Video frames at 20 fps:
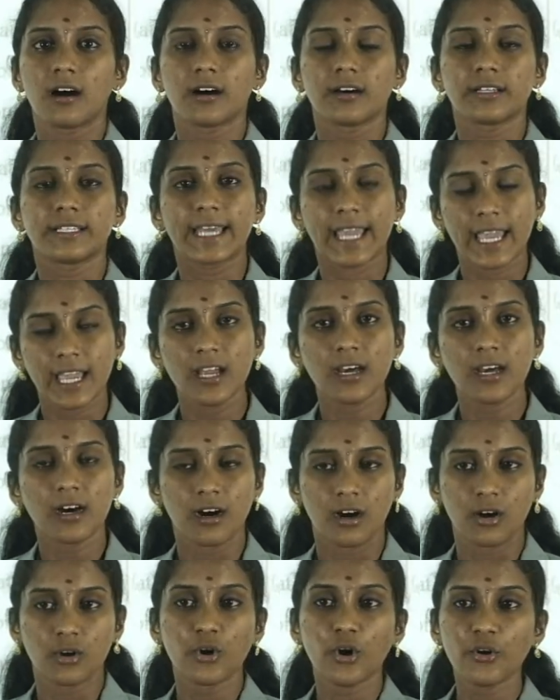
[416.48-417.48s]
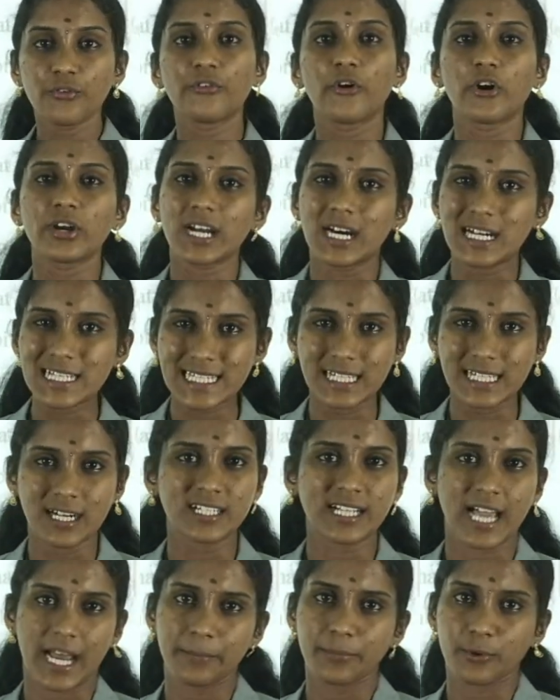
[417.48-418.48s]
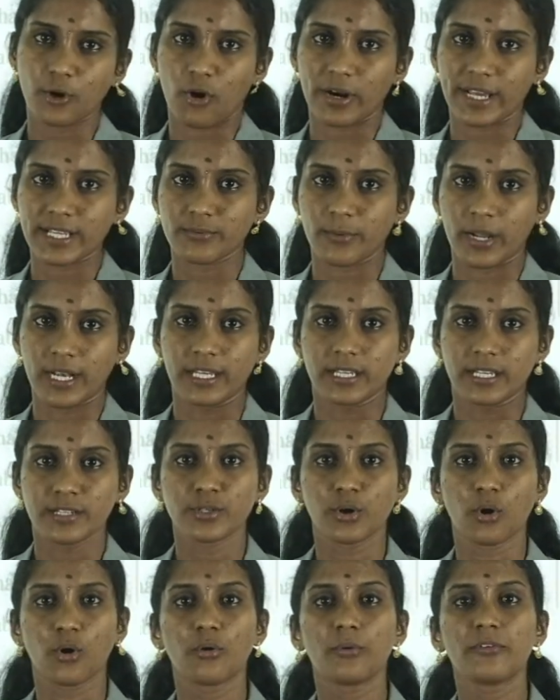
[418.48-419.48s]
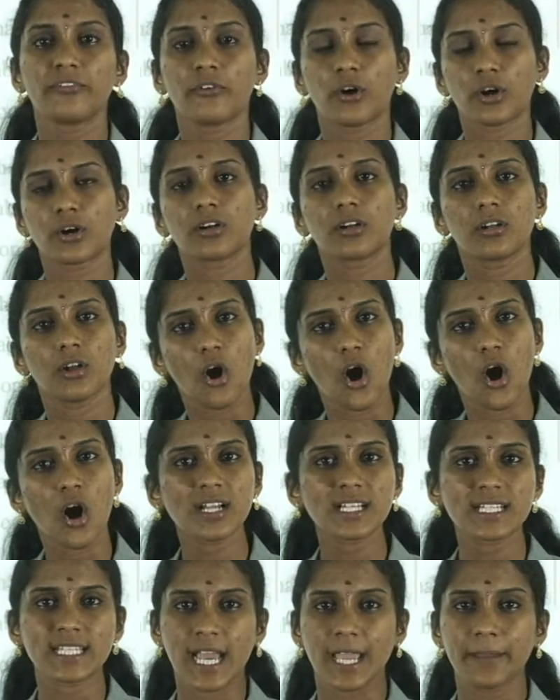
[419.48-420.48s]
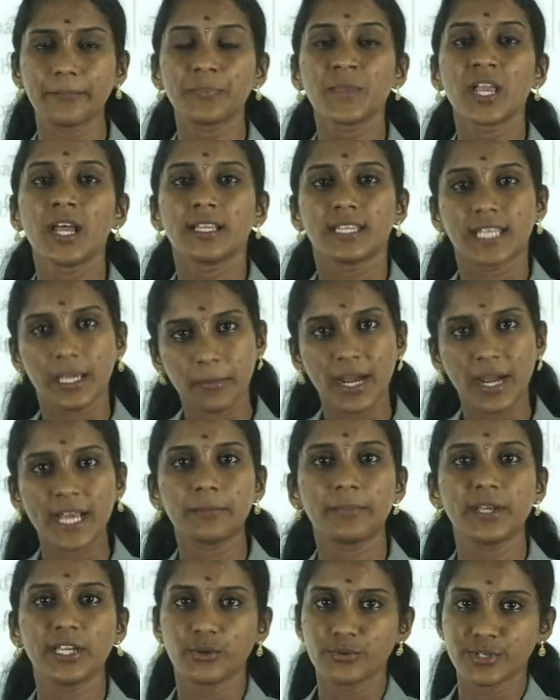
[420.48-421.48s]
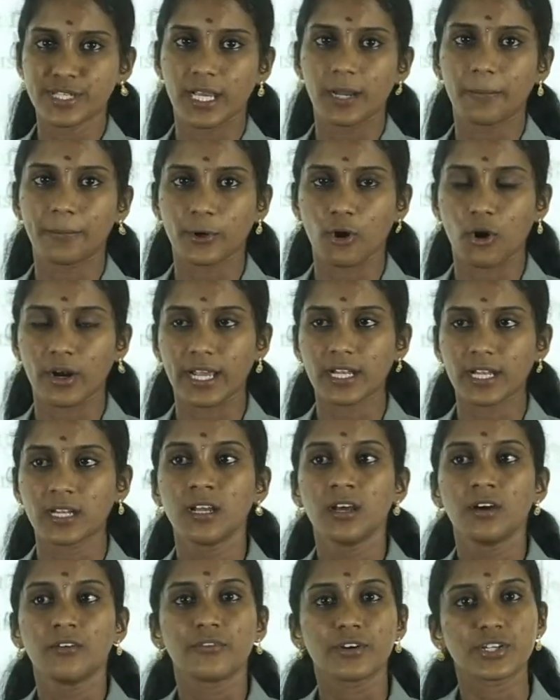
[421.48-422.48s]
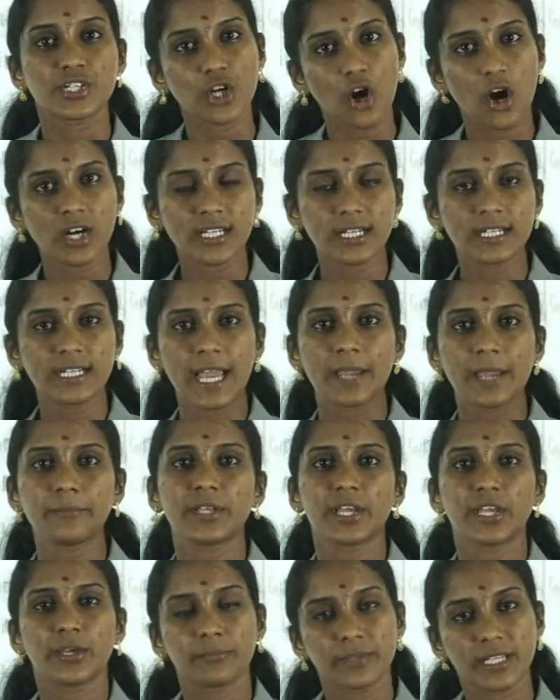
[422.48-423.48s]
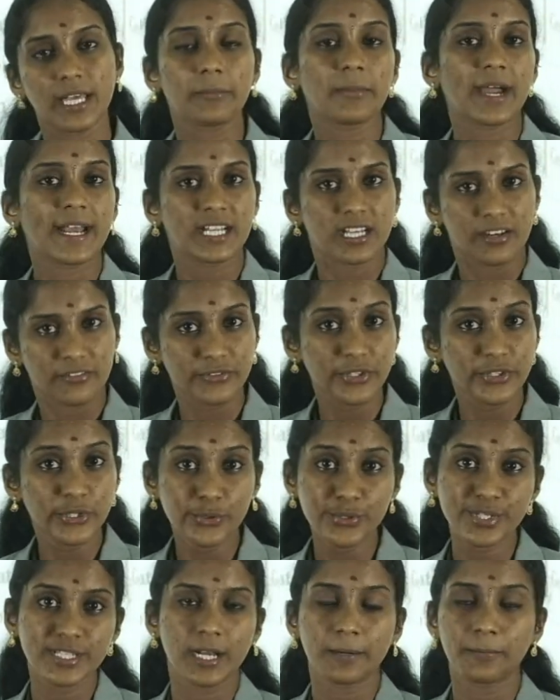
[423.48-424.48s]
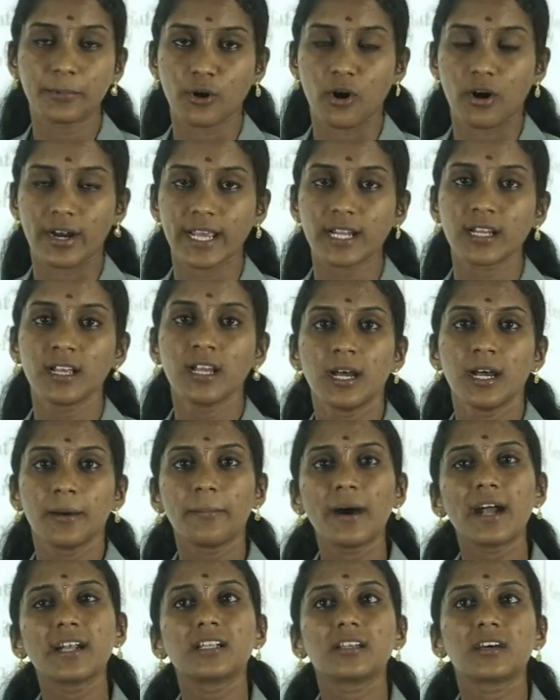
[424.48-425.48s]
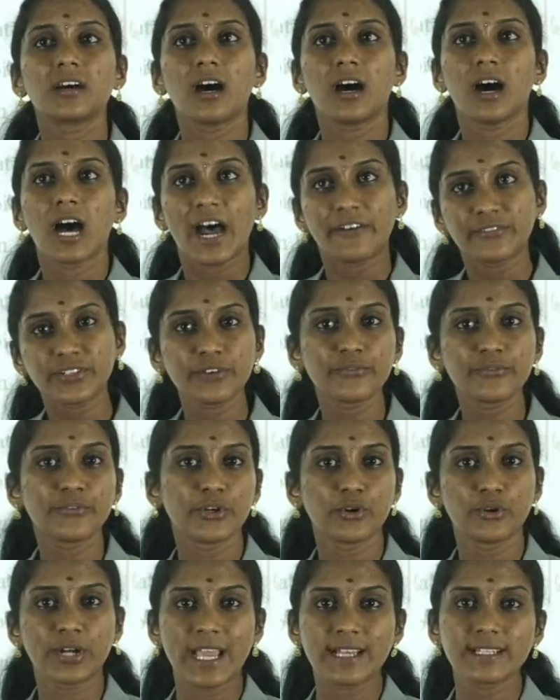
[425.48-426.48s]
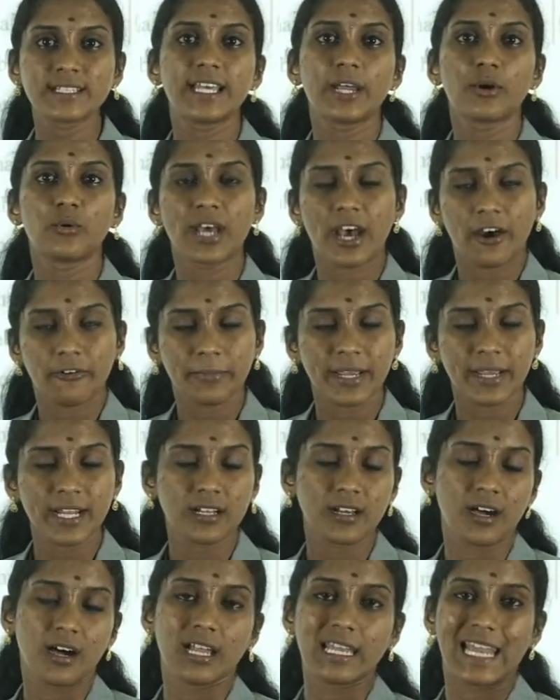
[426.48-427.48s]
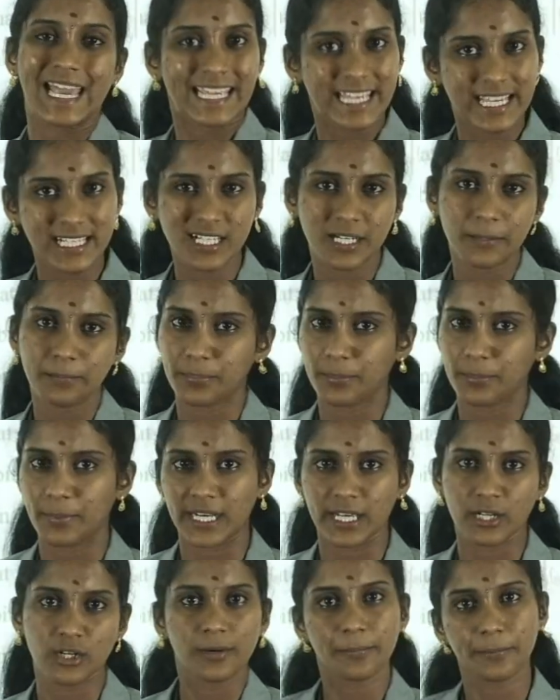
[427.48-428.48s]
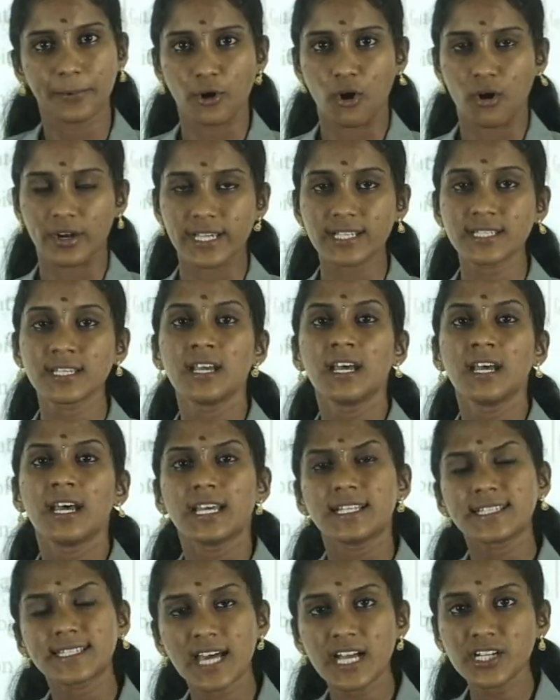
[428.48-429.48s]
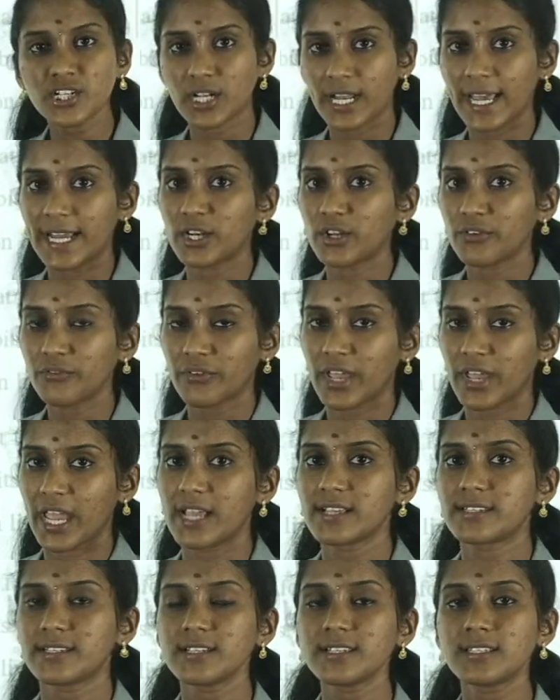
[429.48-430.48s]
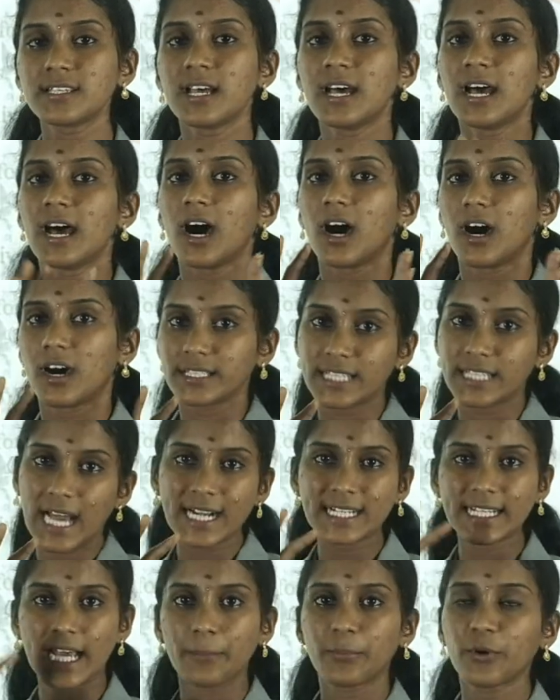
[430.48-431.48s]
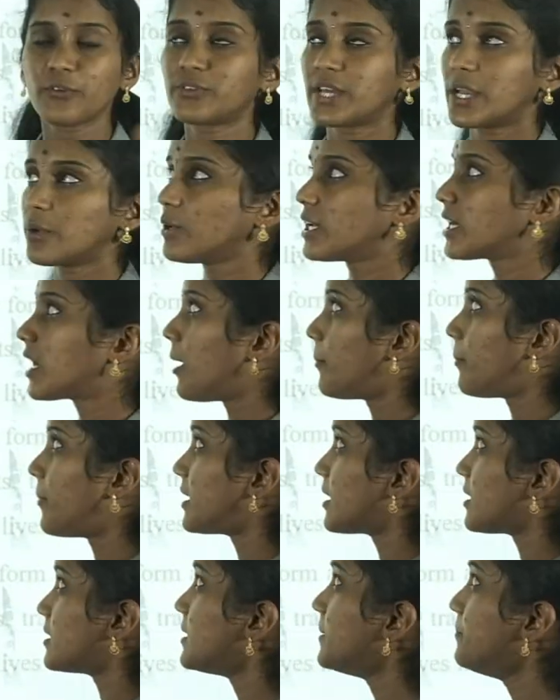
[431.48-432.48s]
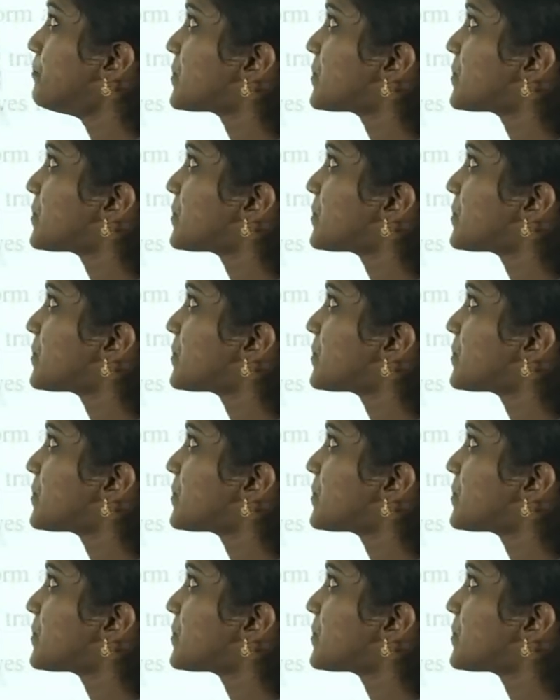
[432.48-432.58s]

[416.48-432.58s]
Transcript: they go for a certain products only. So for long time, they might be using a product. For shorter time, they might have used that product. But after few days, they would have been liking that particular products. In such related of cases, that type of thing will come under the